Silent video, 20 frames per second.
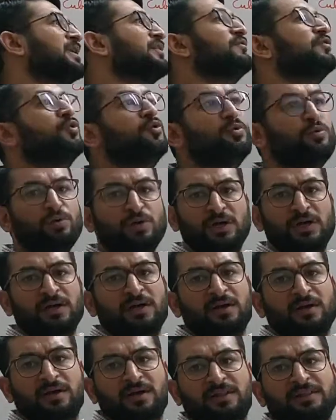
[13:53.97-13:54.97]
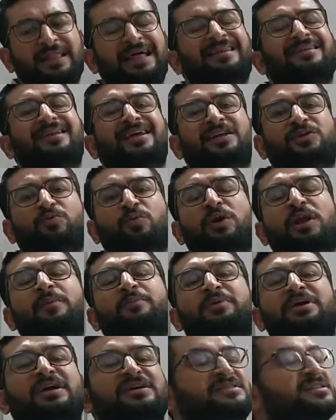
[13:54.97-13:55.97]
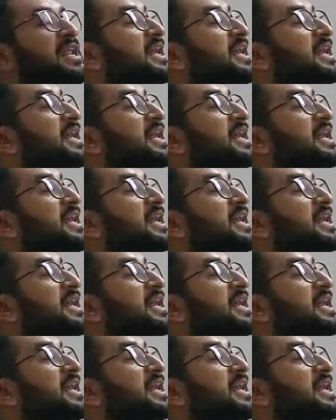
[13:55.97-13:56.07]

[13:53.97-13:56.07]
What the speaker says: view, then it will appear like